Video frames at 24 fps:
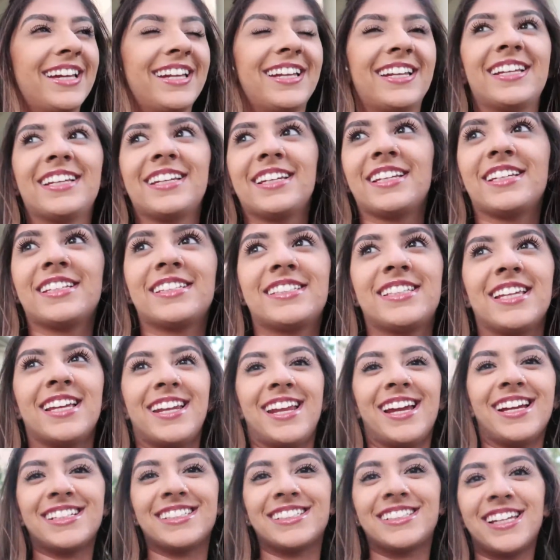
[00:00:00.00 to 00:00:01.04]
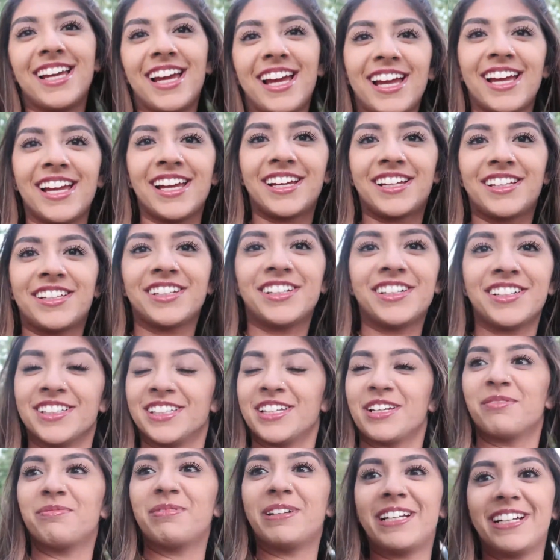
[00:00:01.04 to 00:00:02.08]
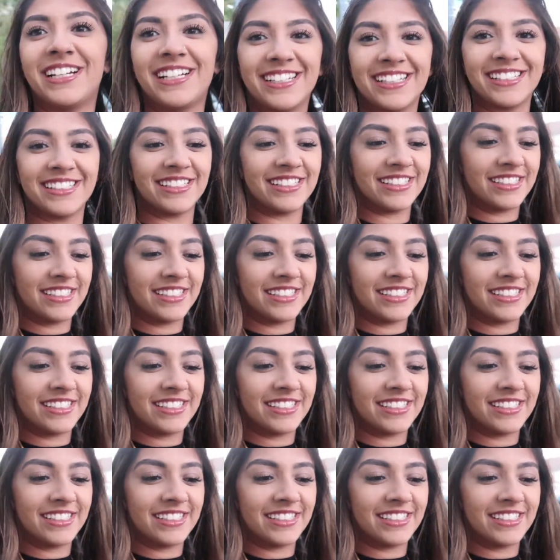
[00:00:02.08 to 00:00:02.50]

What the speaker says: It is the next day, clearly, because